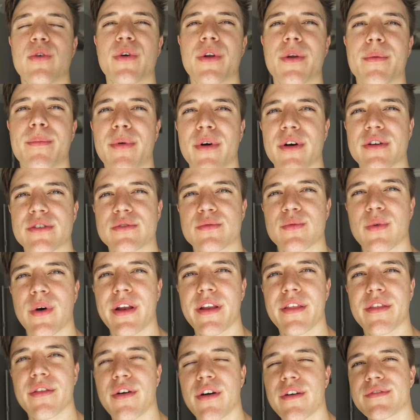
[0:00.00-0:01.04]

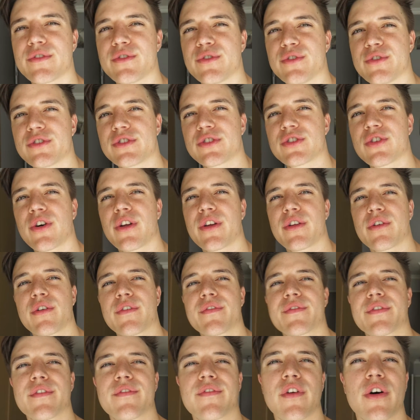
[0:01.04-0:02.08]
1:15 in the afternoon, starting
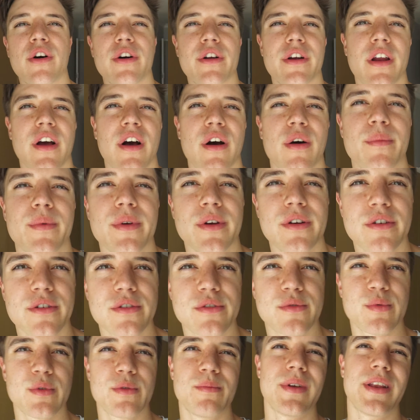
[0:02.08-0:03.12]
off the vlog now
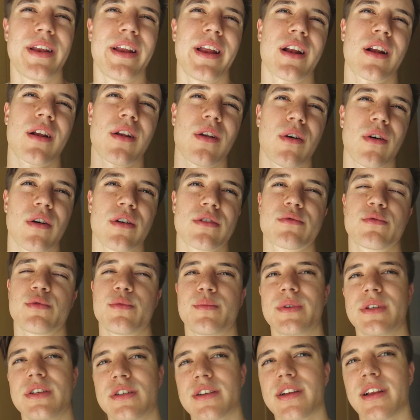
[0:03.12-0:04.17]
because we've been in class, we've
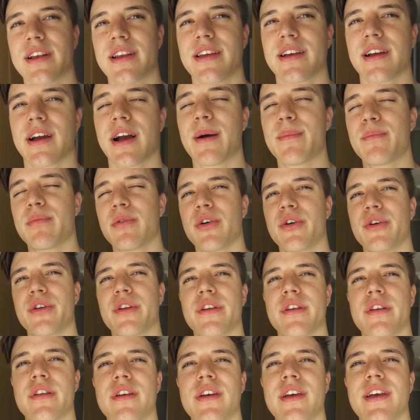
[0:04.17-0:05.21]
been chilling,
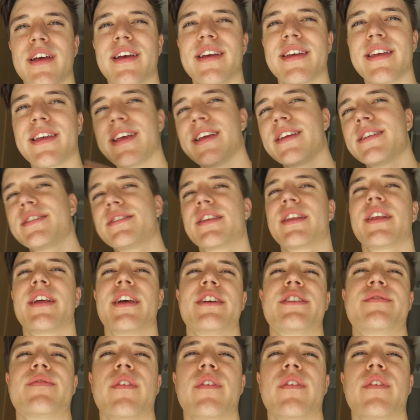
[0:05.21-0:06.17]
uploaded yesterday's